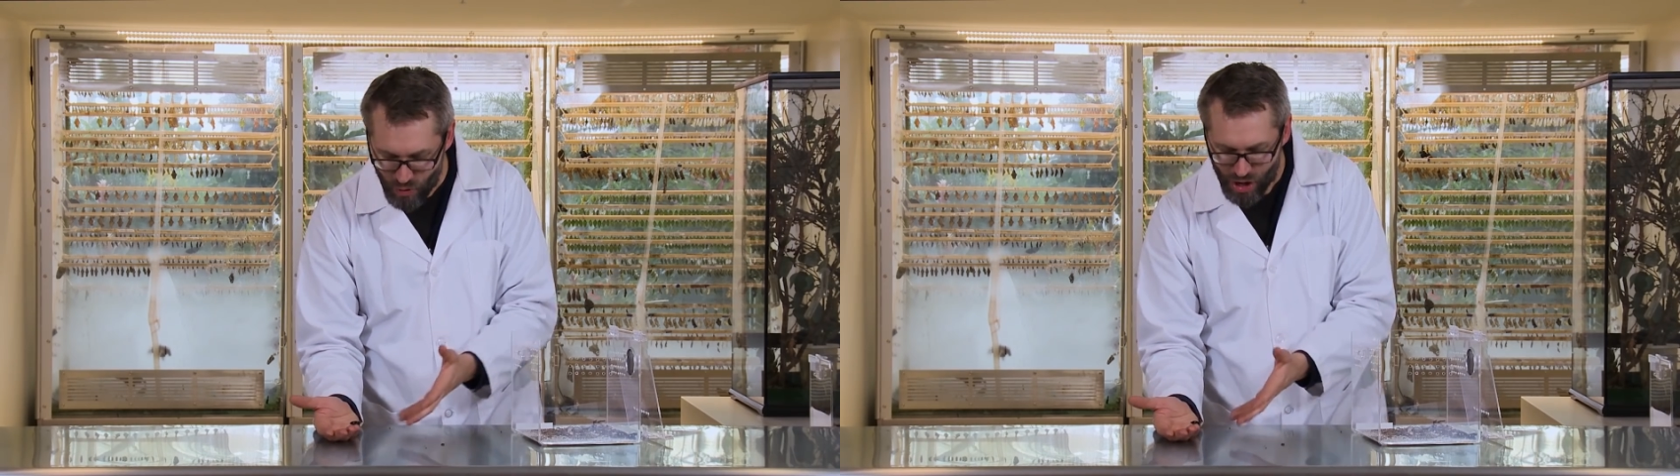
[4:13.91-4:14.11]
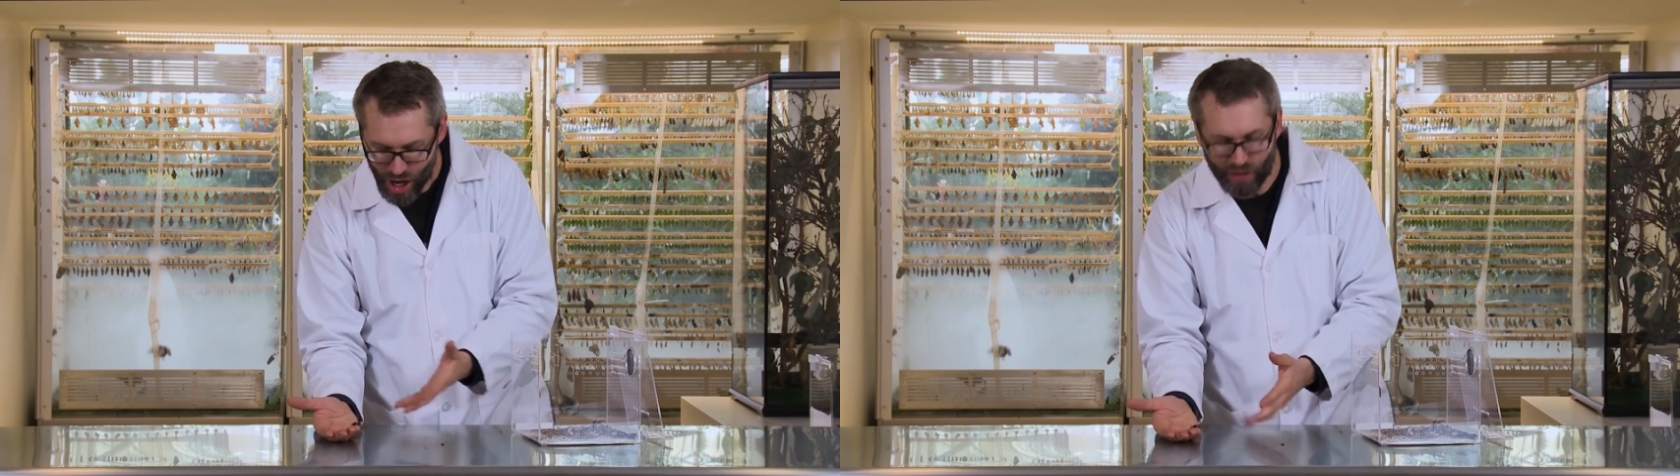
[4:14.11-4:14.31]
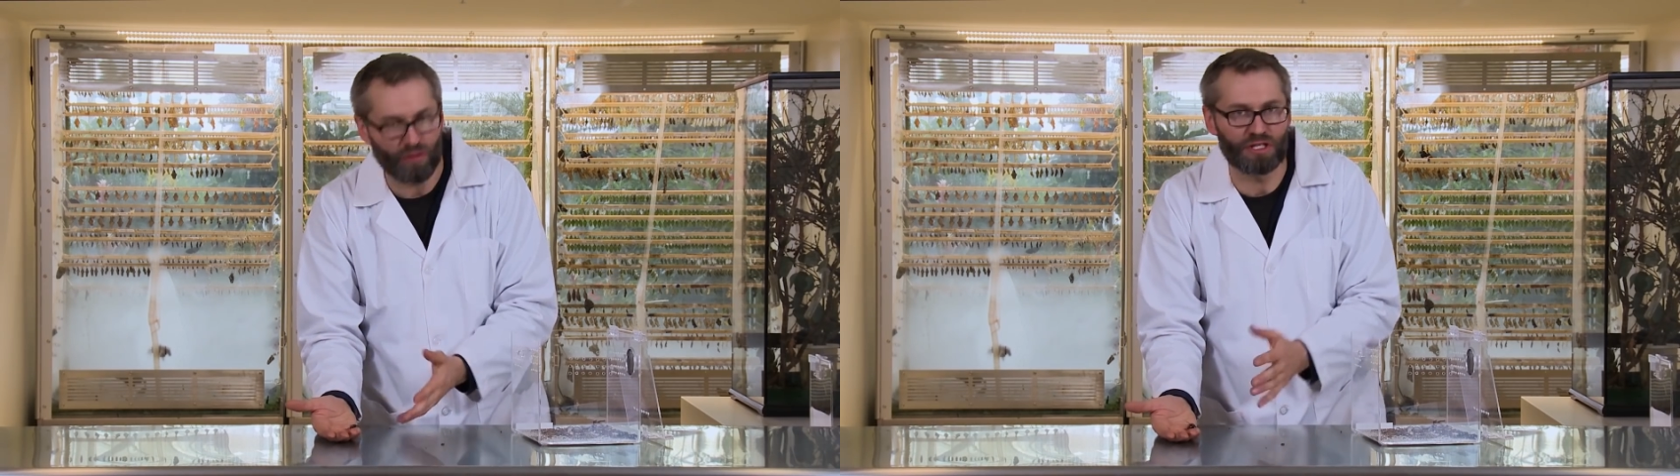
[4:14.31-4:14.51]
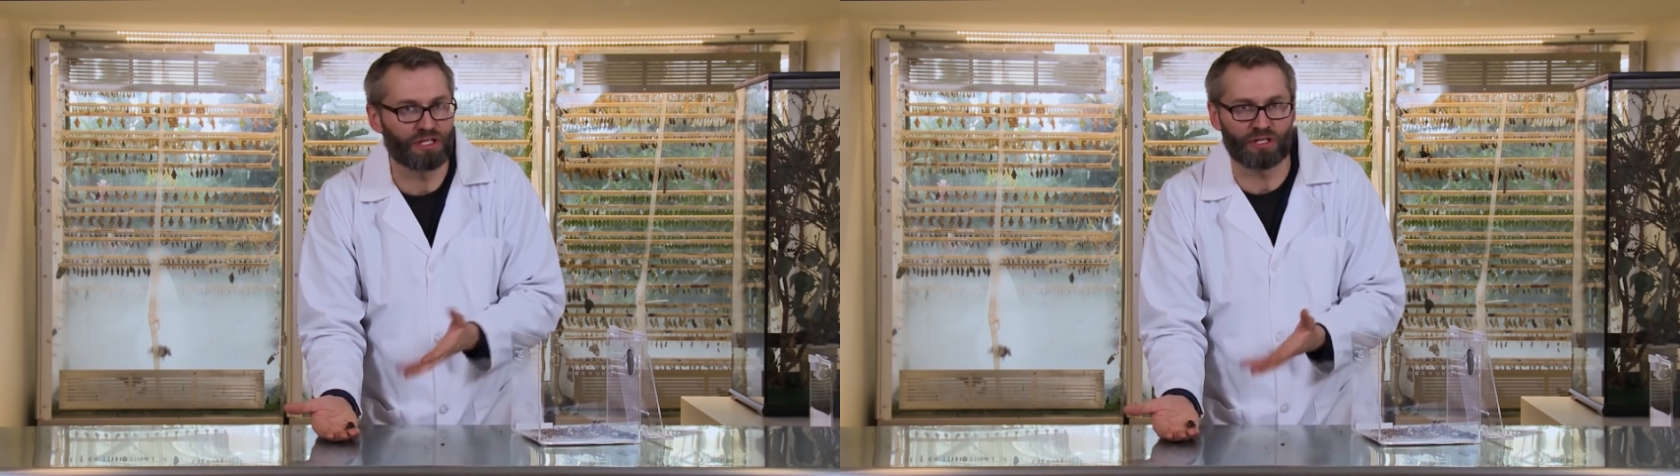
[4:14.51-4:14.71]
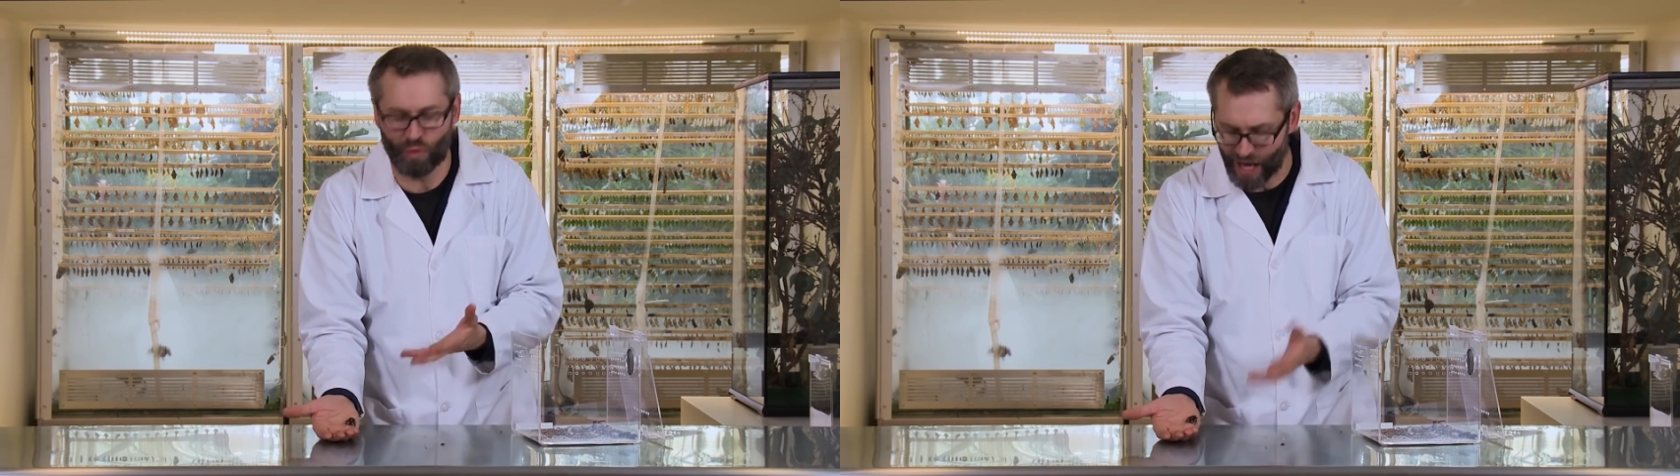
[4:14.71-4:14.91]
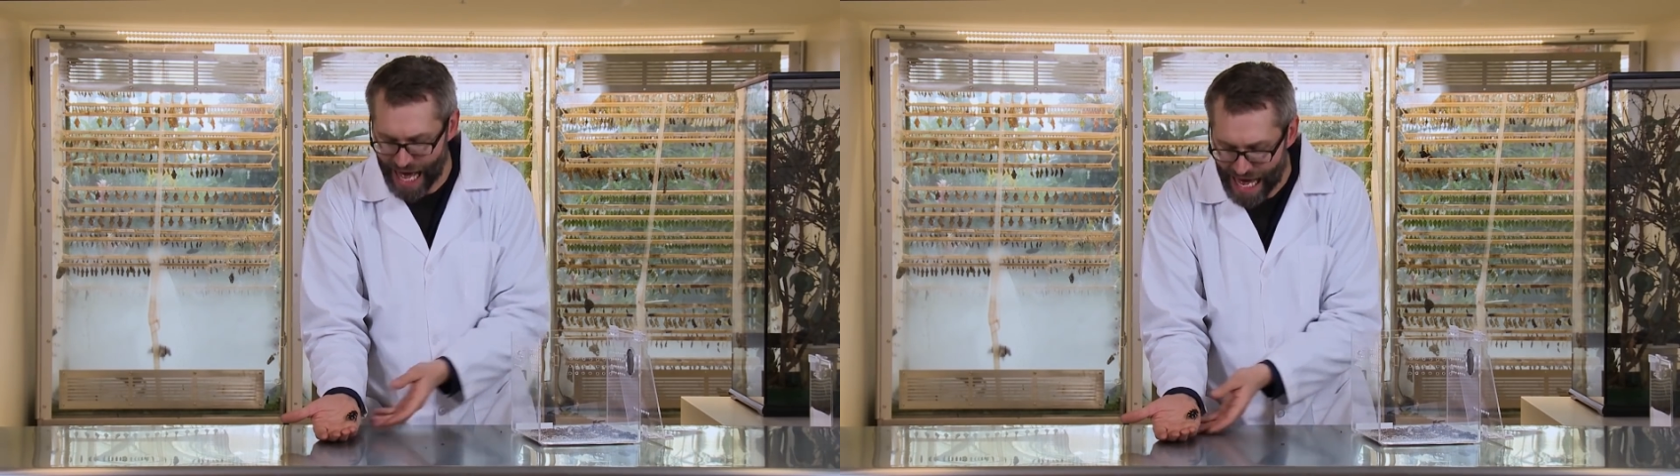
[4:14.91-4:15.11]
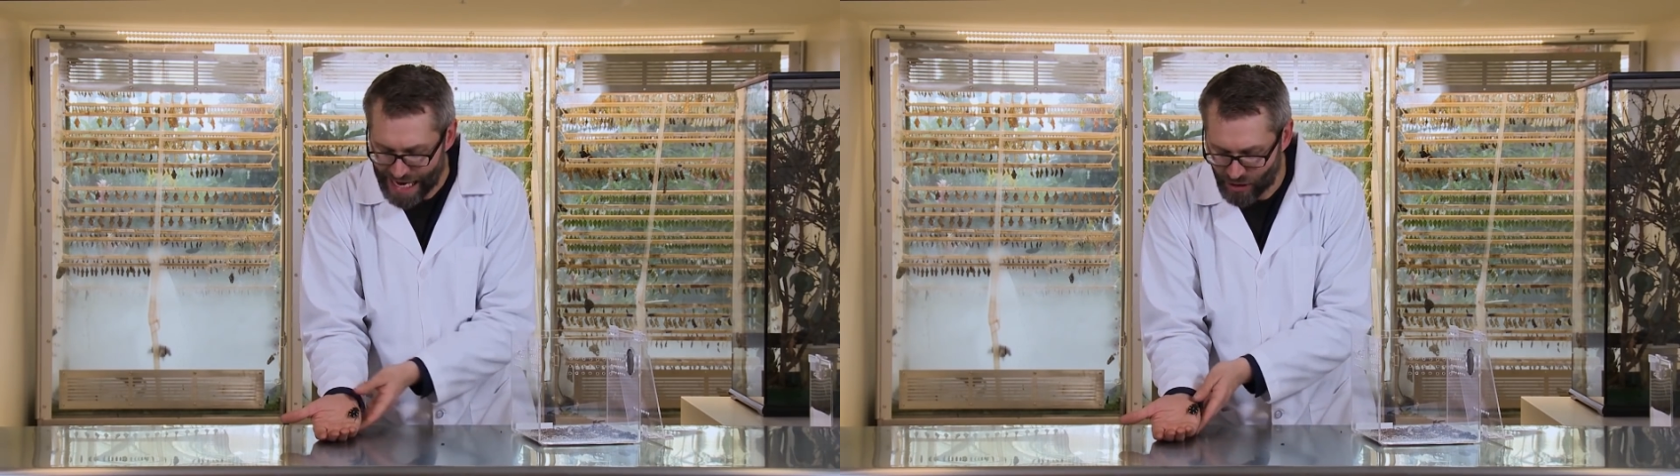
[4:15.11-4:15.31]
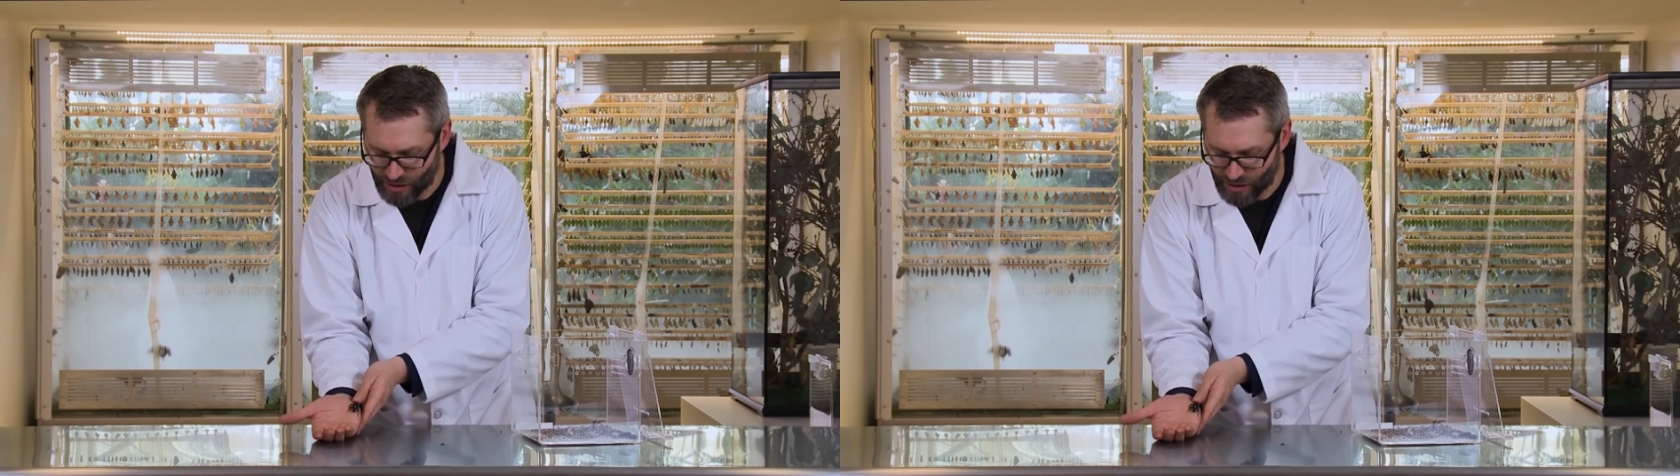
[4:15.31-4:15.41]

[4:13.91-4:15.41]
Don't cockroaches just want to hide